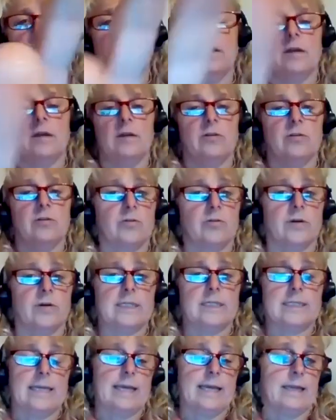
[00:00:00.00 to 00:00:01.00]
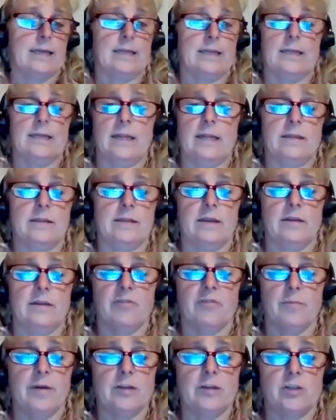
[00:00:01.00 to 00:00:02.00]
you're going to edit and the
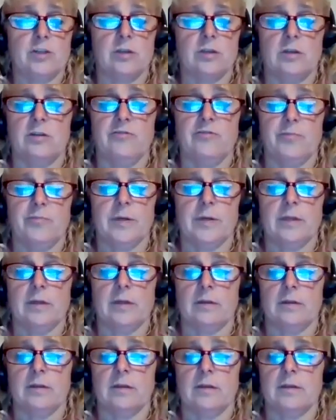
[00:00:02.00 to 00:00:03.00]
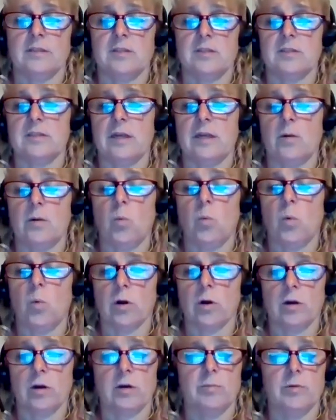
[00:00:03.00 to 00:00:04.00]
information that you've put in. This is a
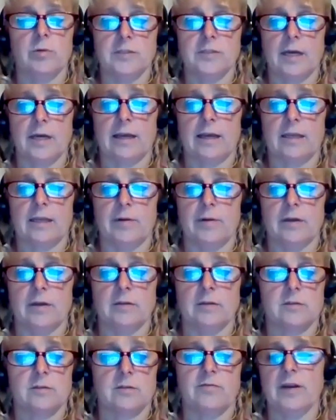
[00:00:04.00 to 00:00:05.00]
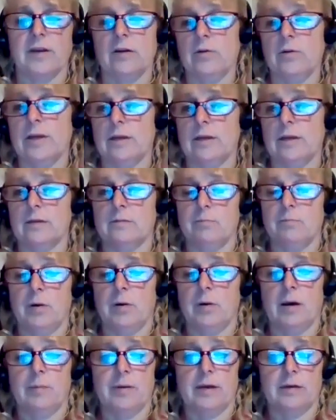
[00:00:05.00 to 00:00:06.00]
workable document. So if I go ahead and
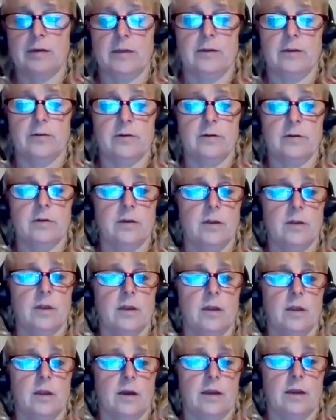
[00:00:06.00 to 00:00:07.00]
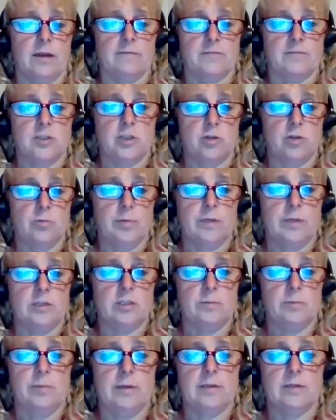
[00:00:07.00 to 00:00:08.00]
pop out of here, I have 2
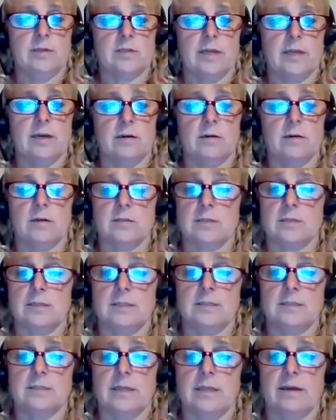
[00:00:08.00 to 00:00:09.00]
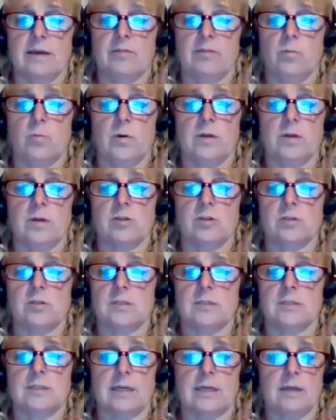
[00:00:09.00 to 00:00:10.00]
PGPs now because I didn't have the one just
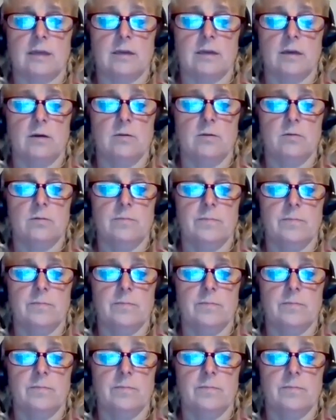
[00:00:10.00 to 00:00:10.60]
a second ago.